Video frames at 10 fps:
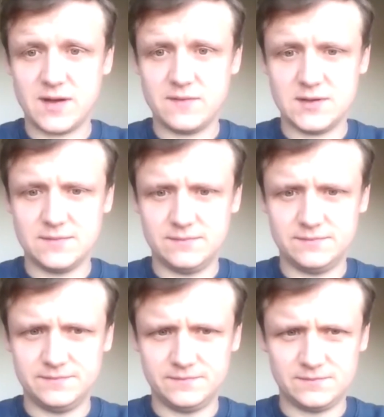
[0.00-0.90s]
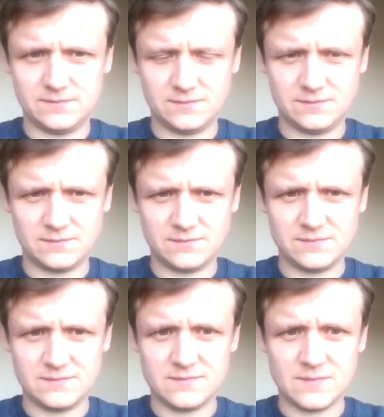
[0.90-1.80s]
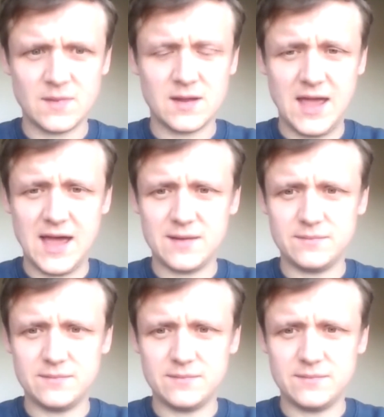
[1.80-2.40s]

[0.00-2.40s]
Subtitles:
pronounced dead on the scene by the